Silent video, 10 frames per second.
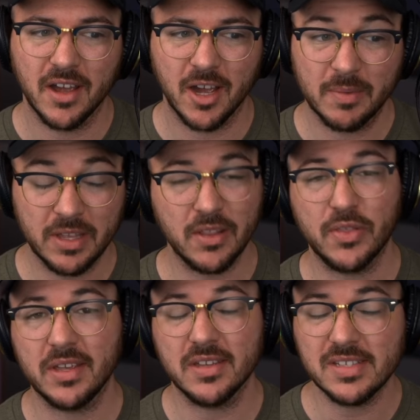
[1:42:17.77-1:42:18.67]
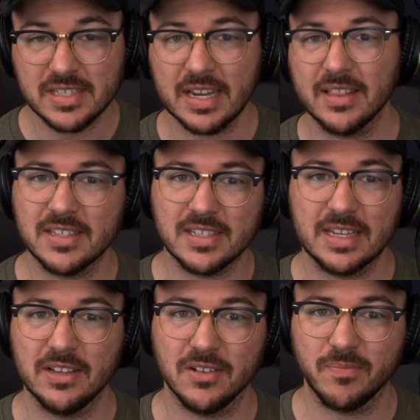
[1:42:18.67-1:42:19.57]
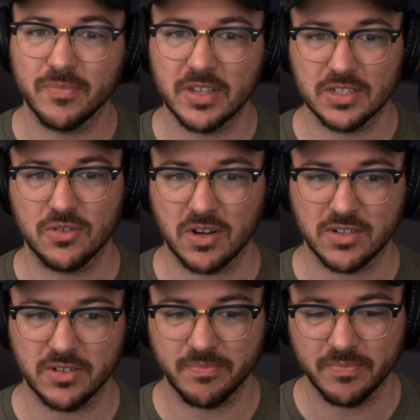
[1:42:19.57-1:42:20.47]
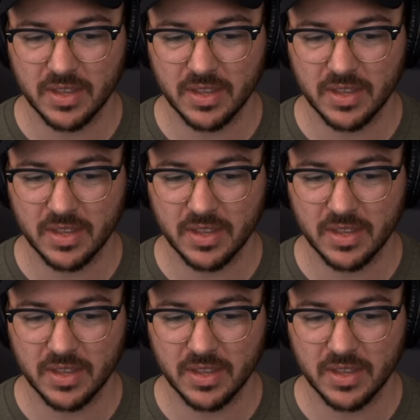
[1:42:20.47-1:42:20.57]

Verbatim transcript: And the other thing is stainless steel construction.